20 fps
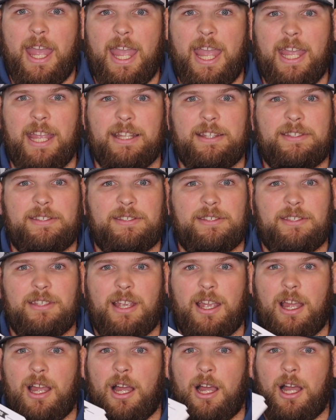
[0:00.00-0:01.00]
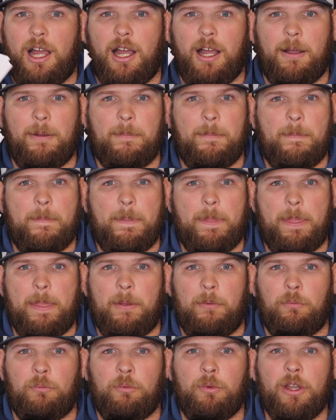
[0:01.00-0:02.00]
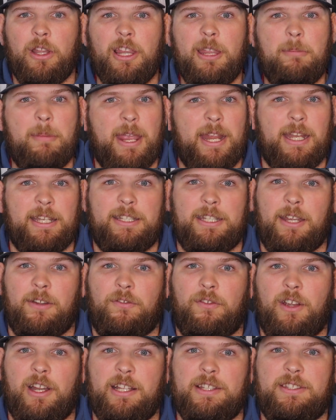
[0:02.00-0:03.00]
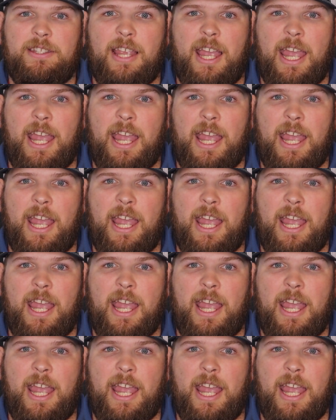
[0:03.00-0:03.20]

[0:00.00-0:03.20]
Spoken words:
It's really made a difference,